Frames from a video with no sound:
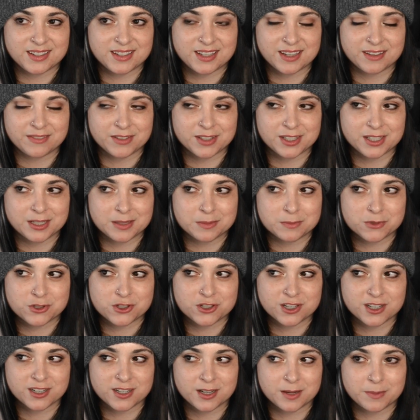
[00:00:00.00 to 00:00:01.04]
given him
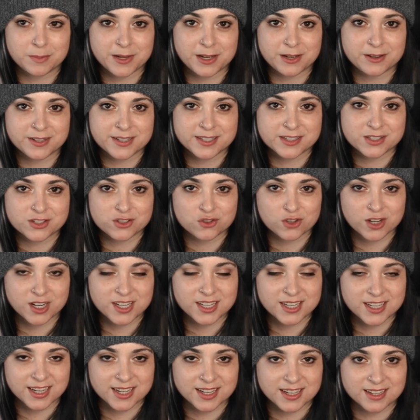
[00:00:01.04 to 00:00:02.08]
shit about his
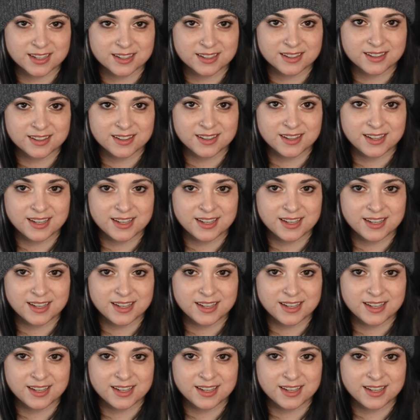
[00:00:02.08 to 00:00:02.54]
drinking.